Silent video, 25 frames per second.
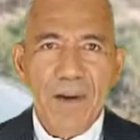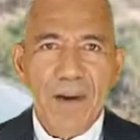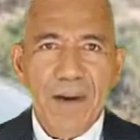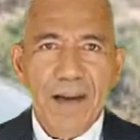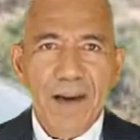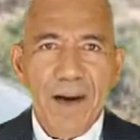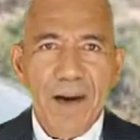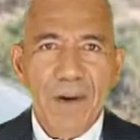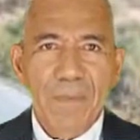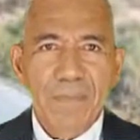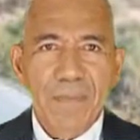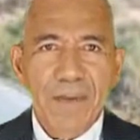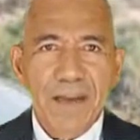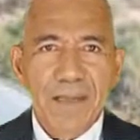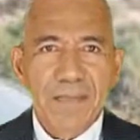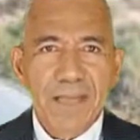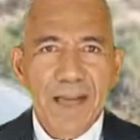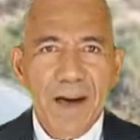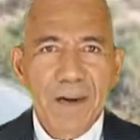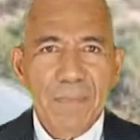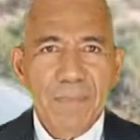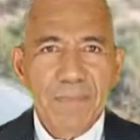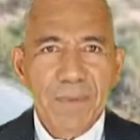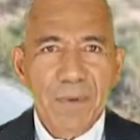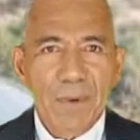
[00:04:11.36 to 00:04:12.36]
I hope this
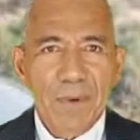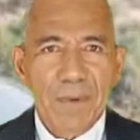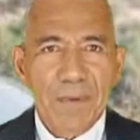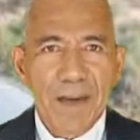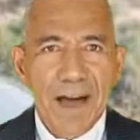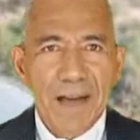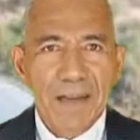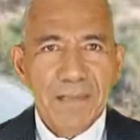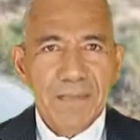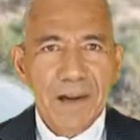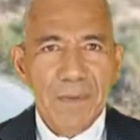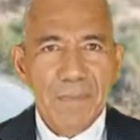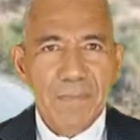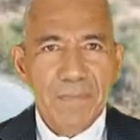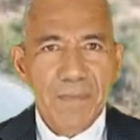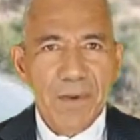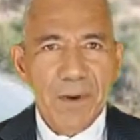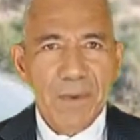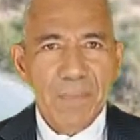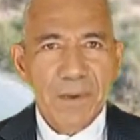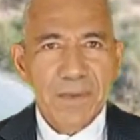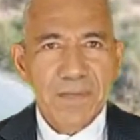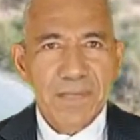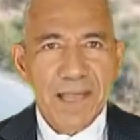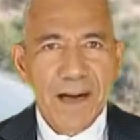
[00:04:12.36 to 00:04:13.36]
helpful and
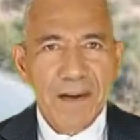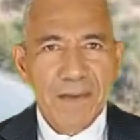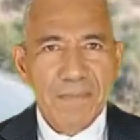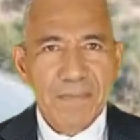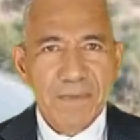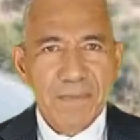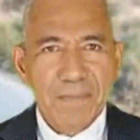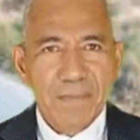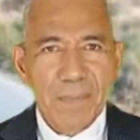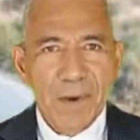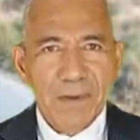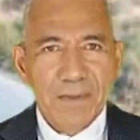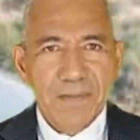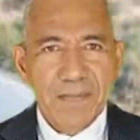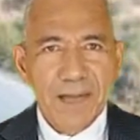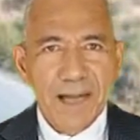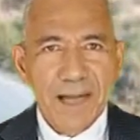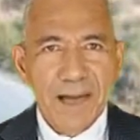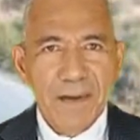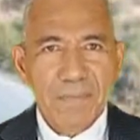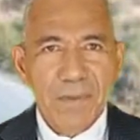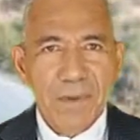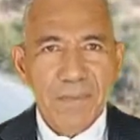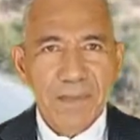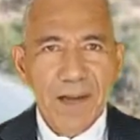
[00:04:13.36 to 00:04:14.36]
informative, but
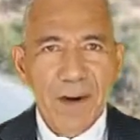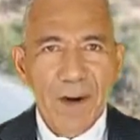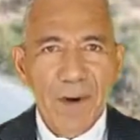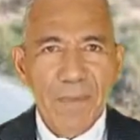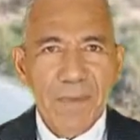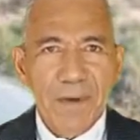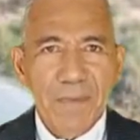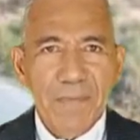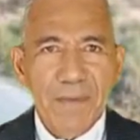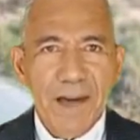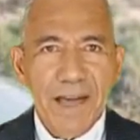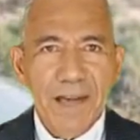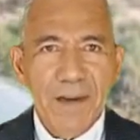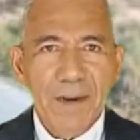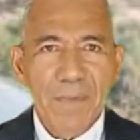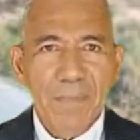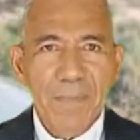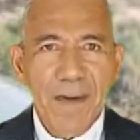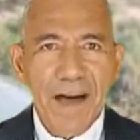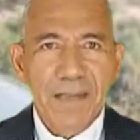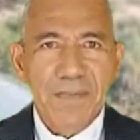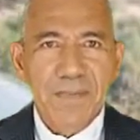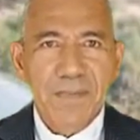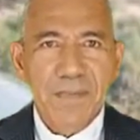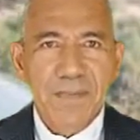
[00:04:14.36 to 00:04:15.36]
even common legal
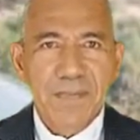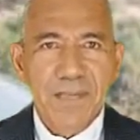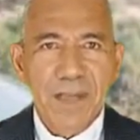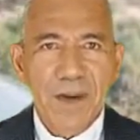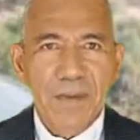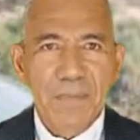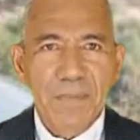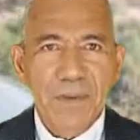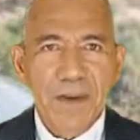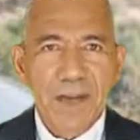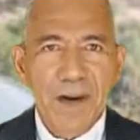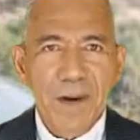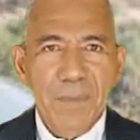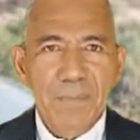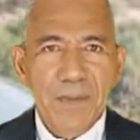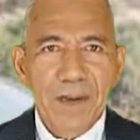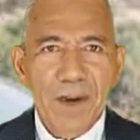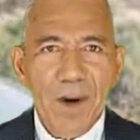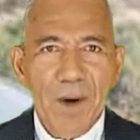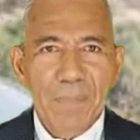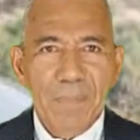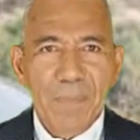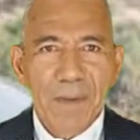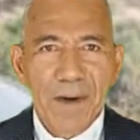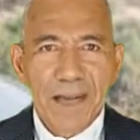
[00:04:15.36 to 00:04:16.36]
matters can become
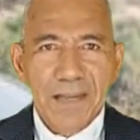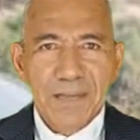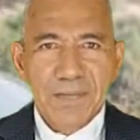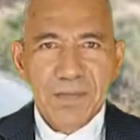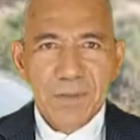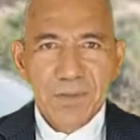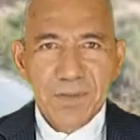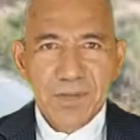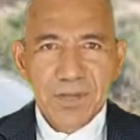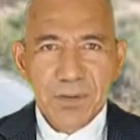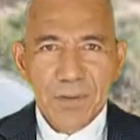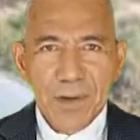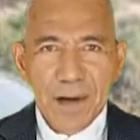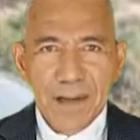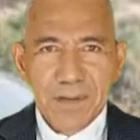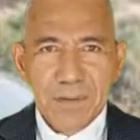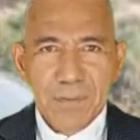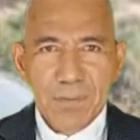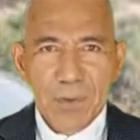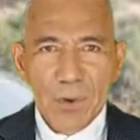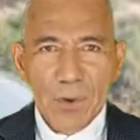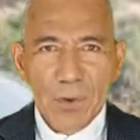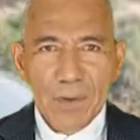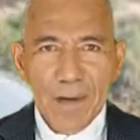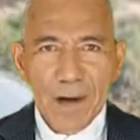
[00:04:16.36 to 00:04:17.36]
complex and
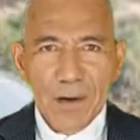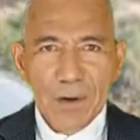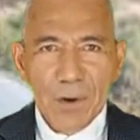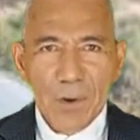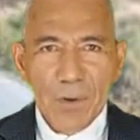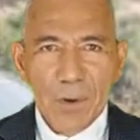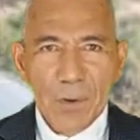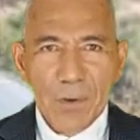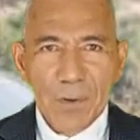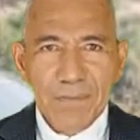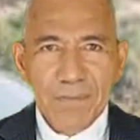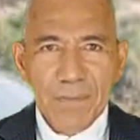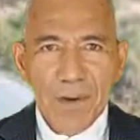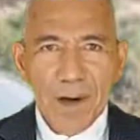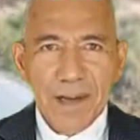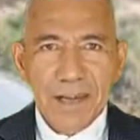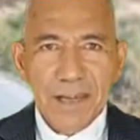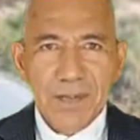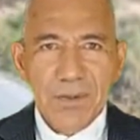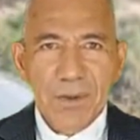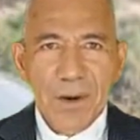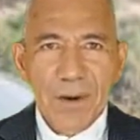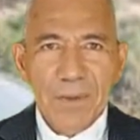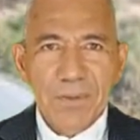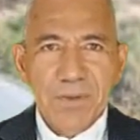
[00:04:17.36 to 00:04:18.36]
stressful. A qualified
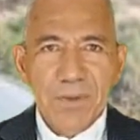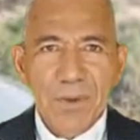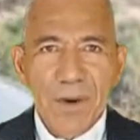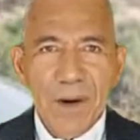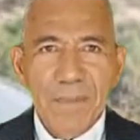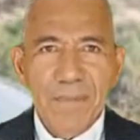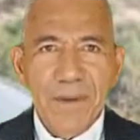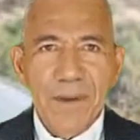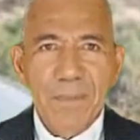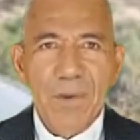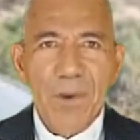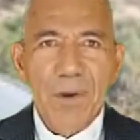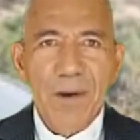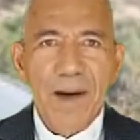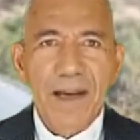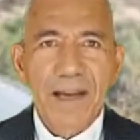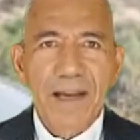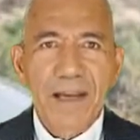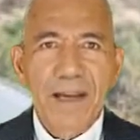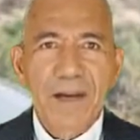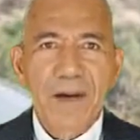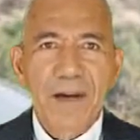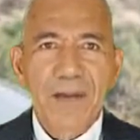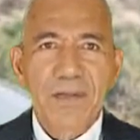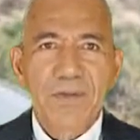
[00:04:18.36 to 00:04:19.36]
drunk driving lawyer
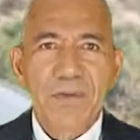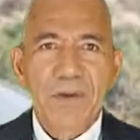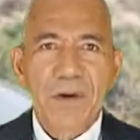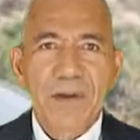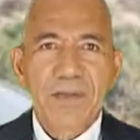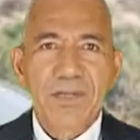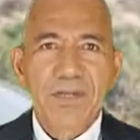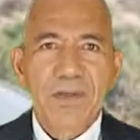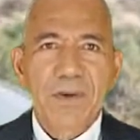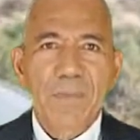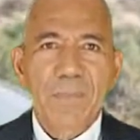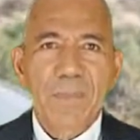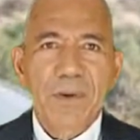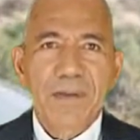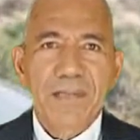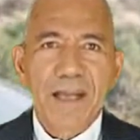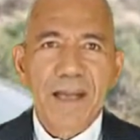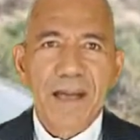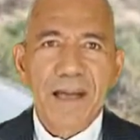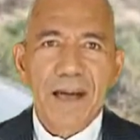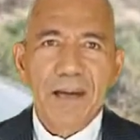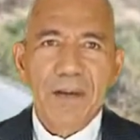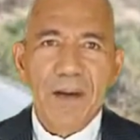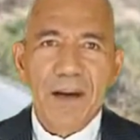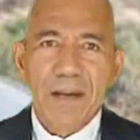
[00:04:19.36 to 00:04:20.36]
can address your
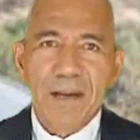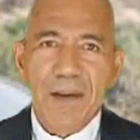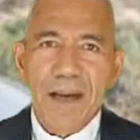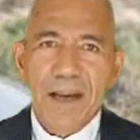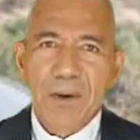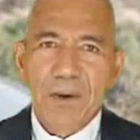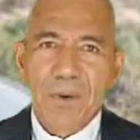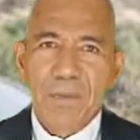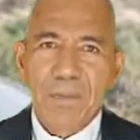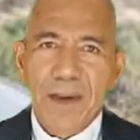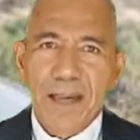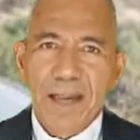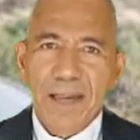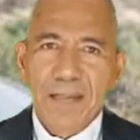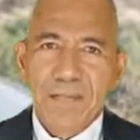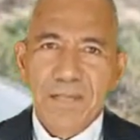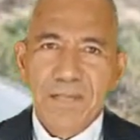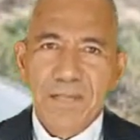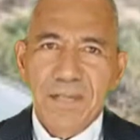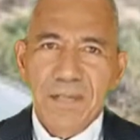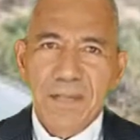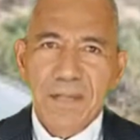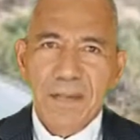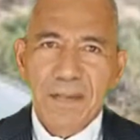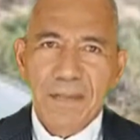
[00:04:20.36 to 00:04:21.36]
particular legal
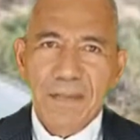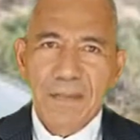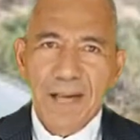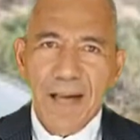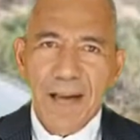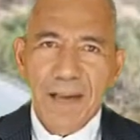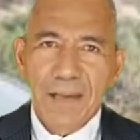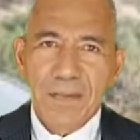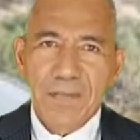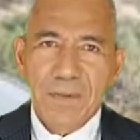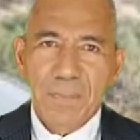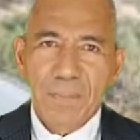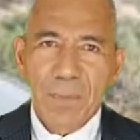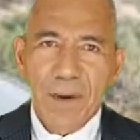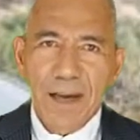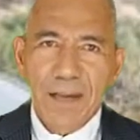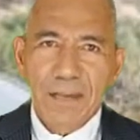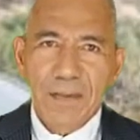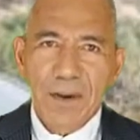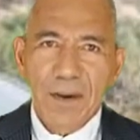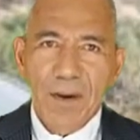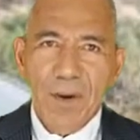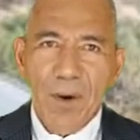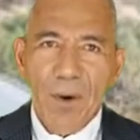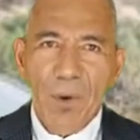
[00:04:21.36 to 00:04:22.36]
needs, explain
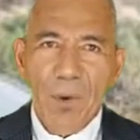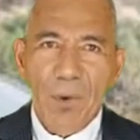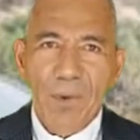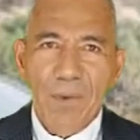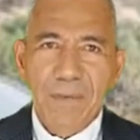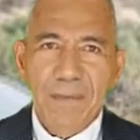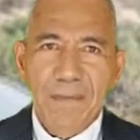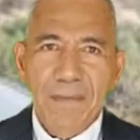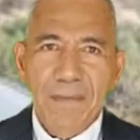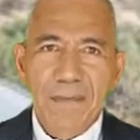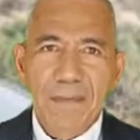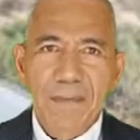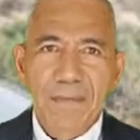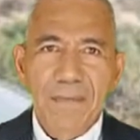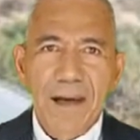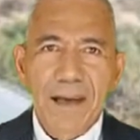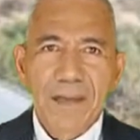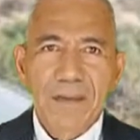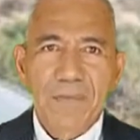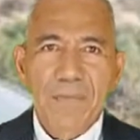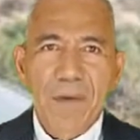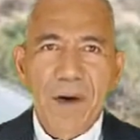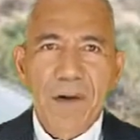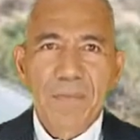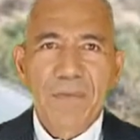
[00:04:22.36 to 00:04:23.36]
the law,
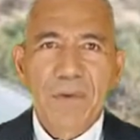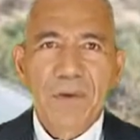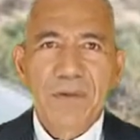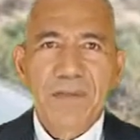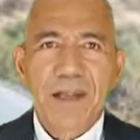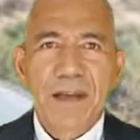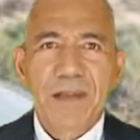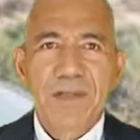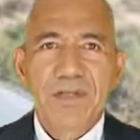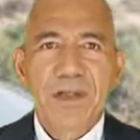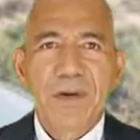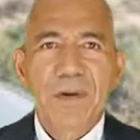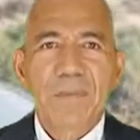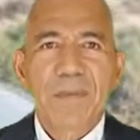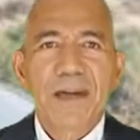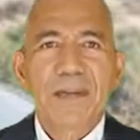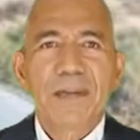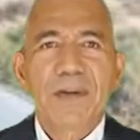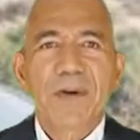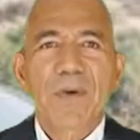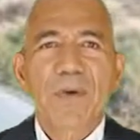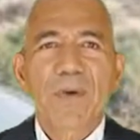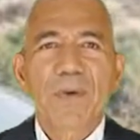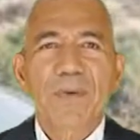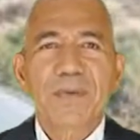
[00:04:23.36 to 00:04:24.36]
and represent you in
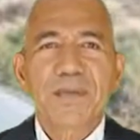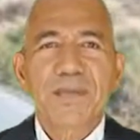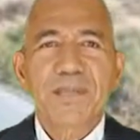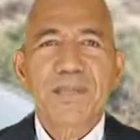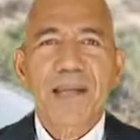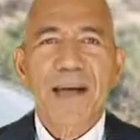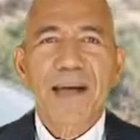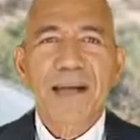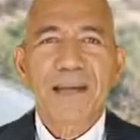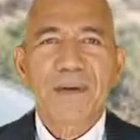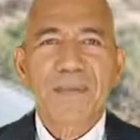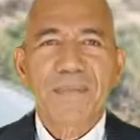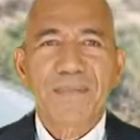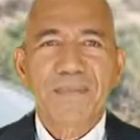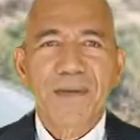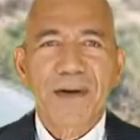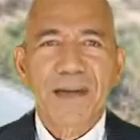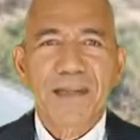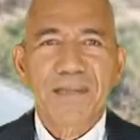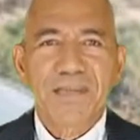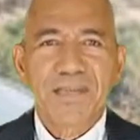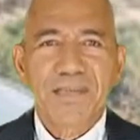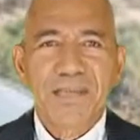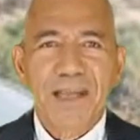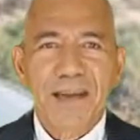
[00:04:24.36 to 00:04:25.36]
court. Take the
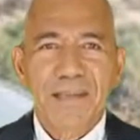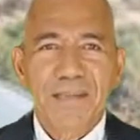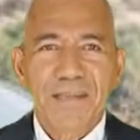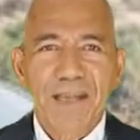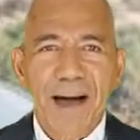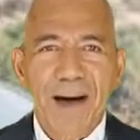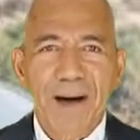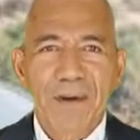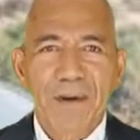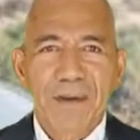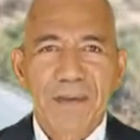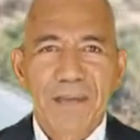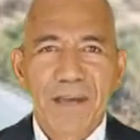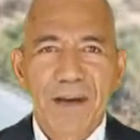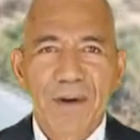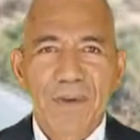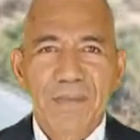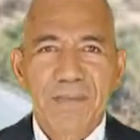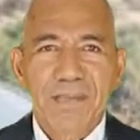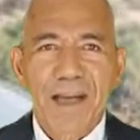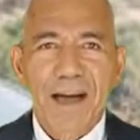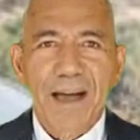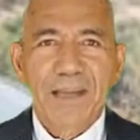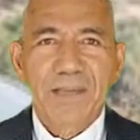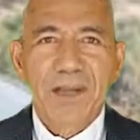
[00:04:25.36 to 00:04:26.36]
first step now and
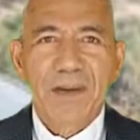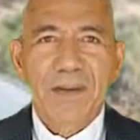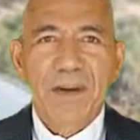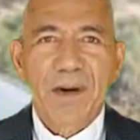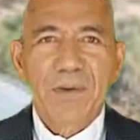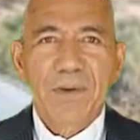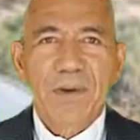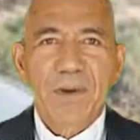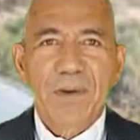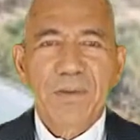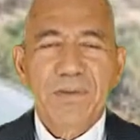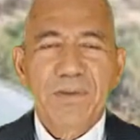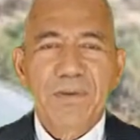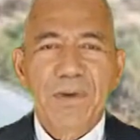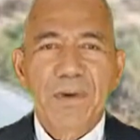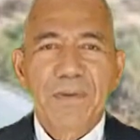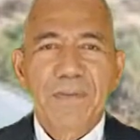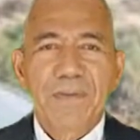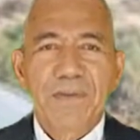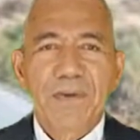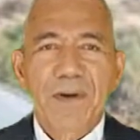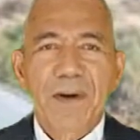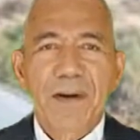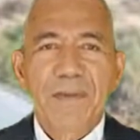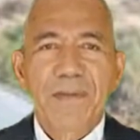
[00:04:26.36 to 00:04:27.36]
contact a local drunk
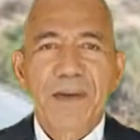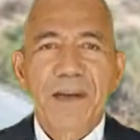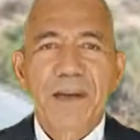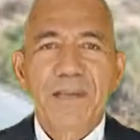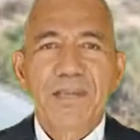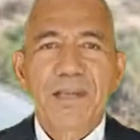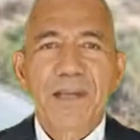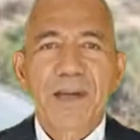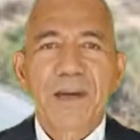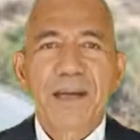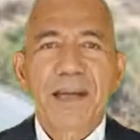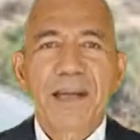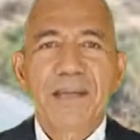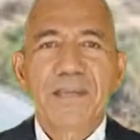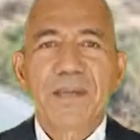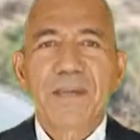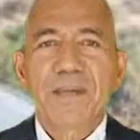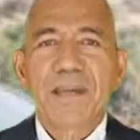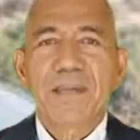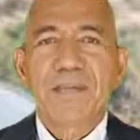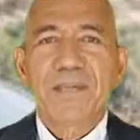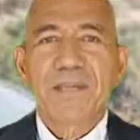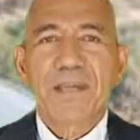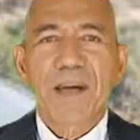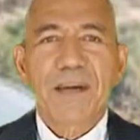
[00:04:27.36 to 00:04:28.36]
driving attorney to
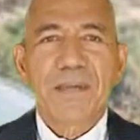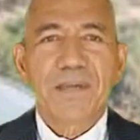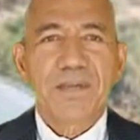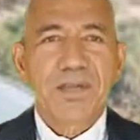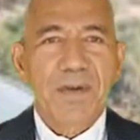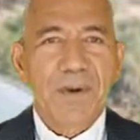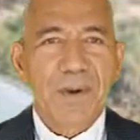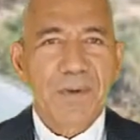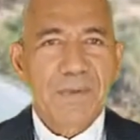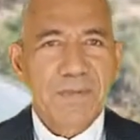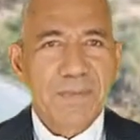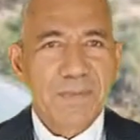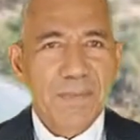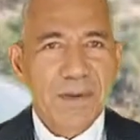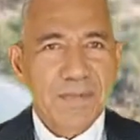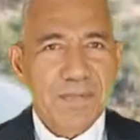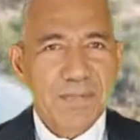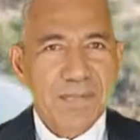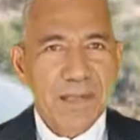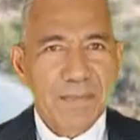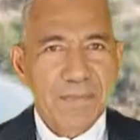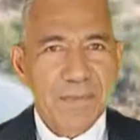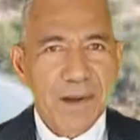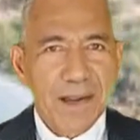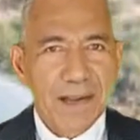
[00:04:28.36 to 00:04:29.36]
discuss your
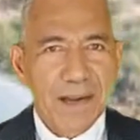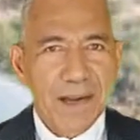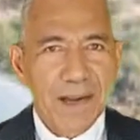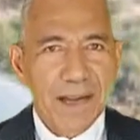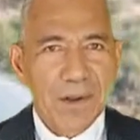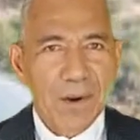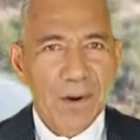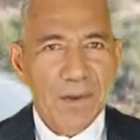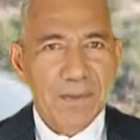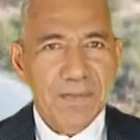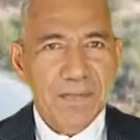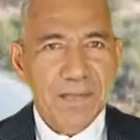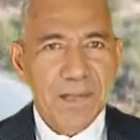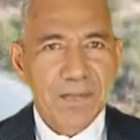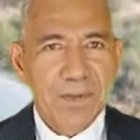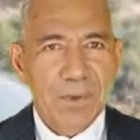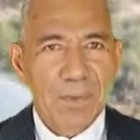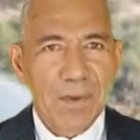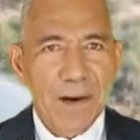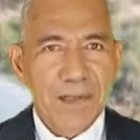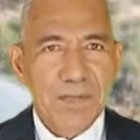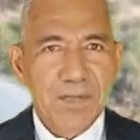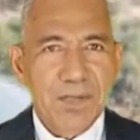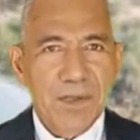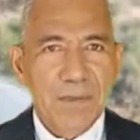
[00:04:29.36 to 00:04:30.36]
specific legal
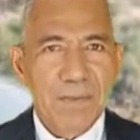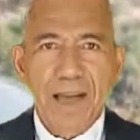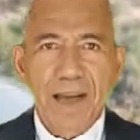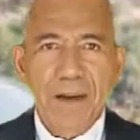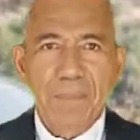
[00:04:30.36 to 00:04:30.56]
situation.